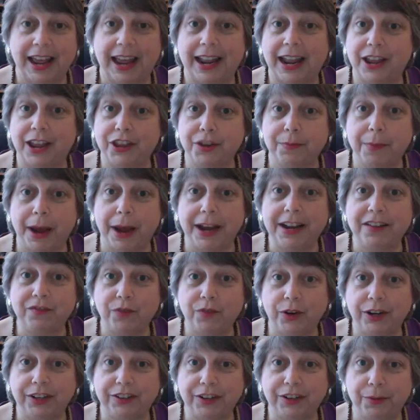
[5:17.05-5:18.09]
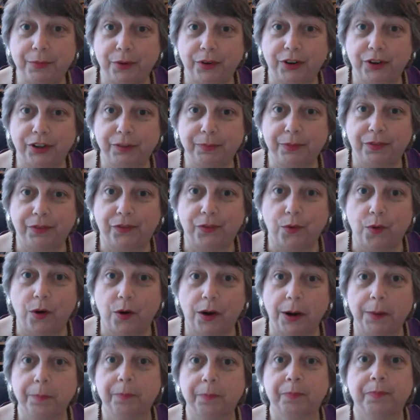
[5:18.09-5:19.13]
Now, you might have read it somewhere else
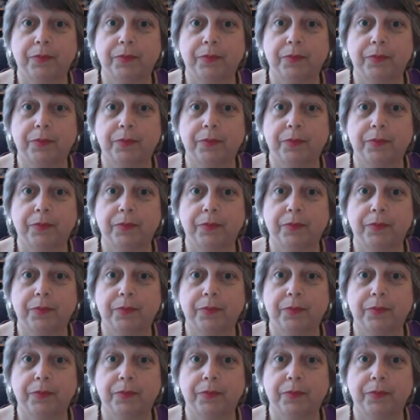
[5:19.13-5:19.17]
before,